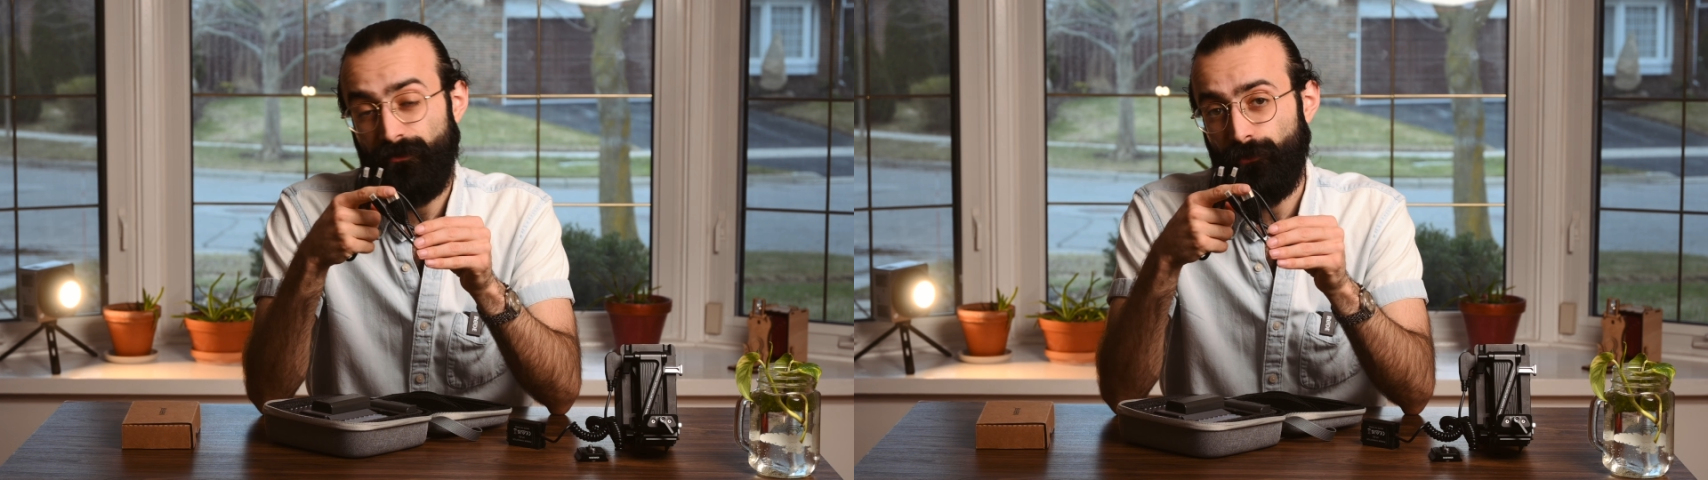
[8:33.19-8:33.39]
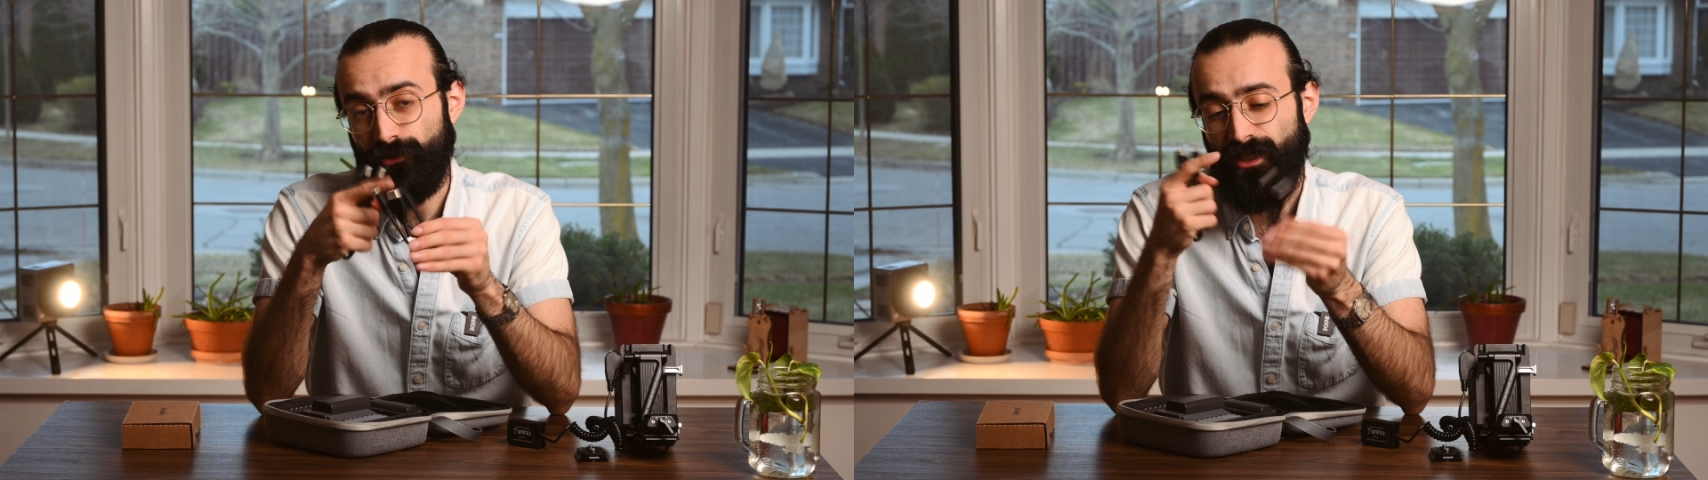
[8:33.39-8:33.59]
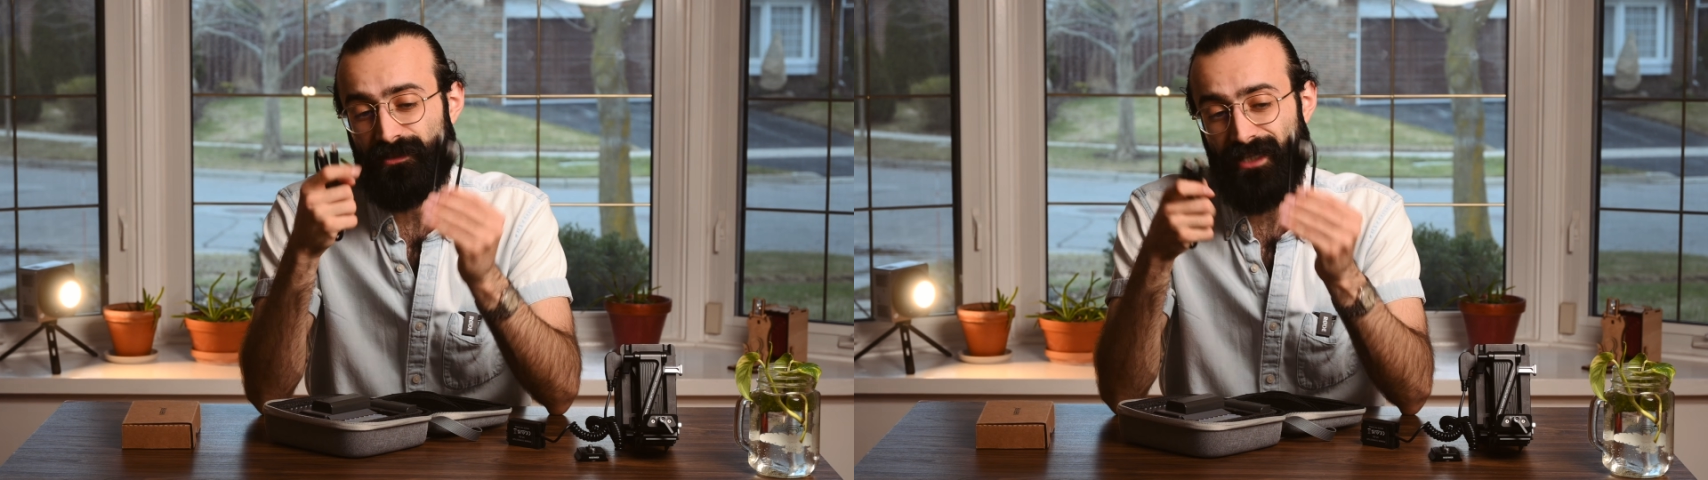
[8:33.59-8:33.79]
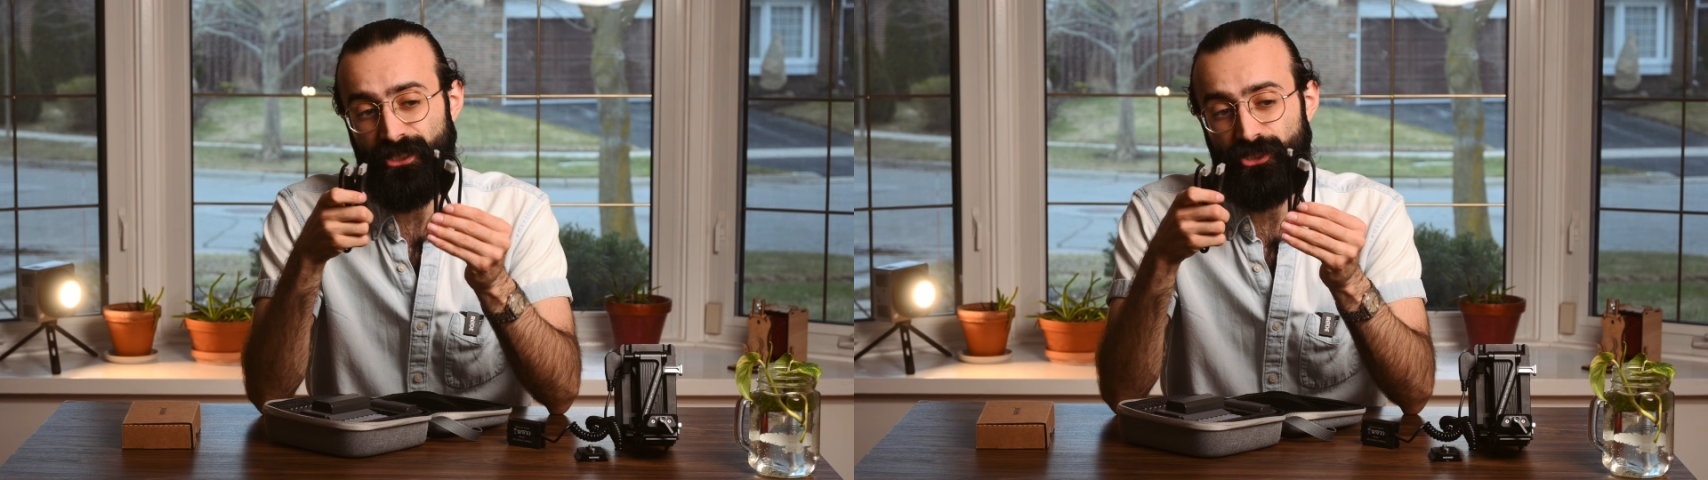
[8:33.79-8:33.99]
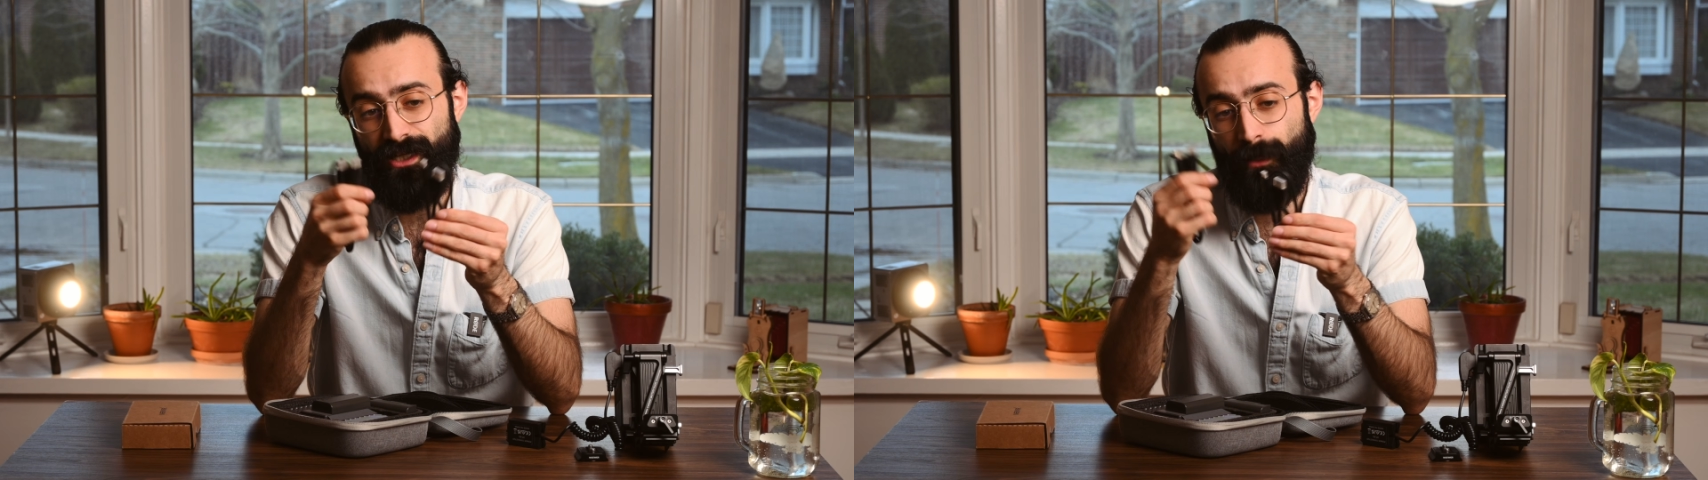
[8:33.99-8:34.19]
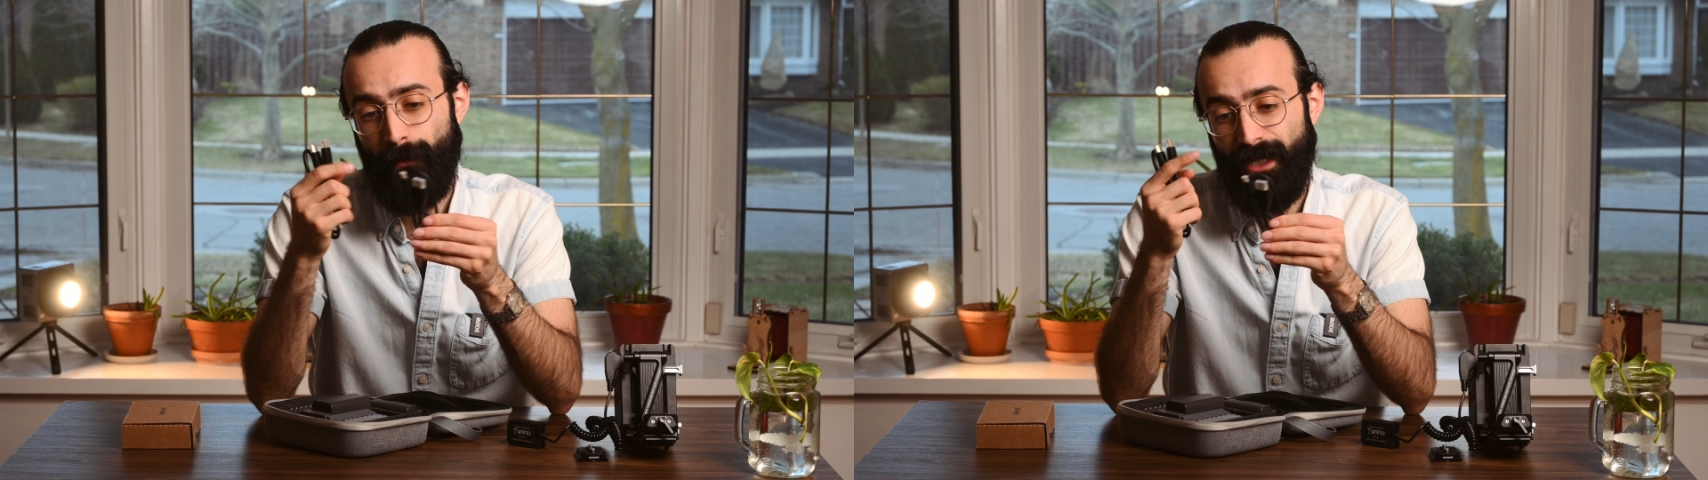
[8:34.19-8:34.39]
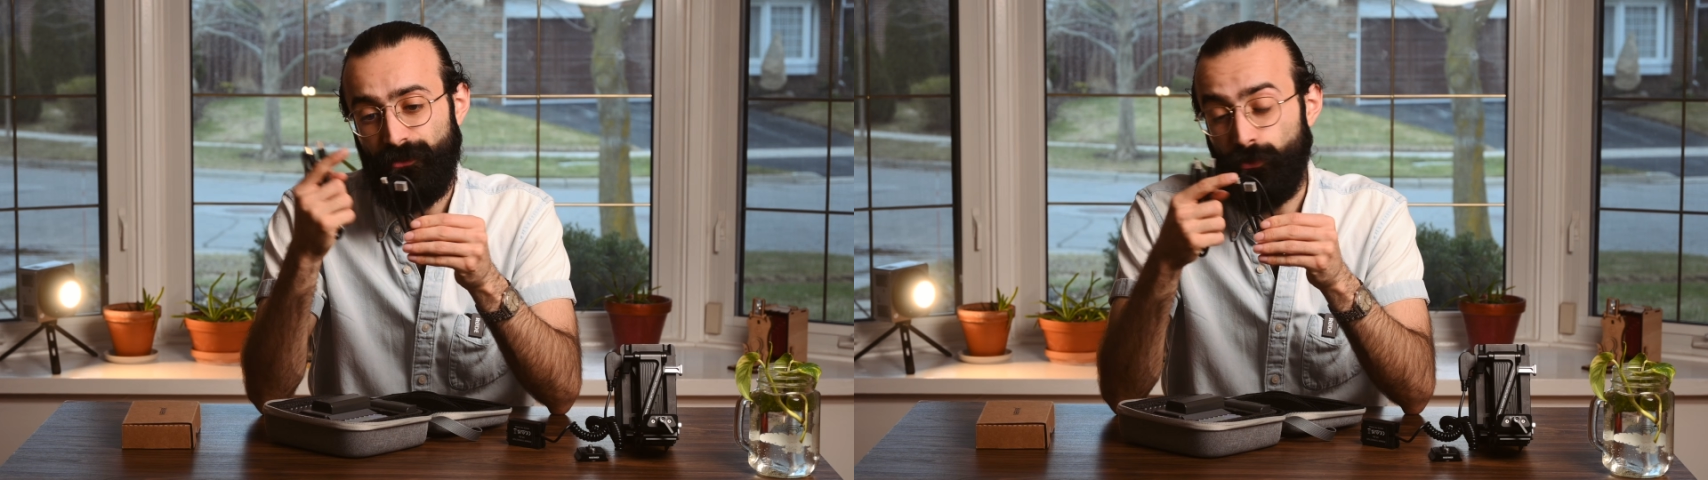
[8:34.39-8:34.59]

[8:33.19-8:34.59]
full-size HDMI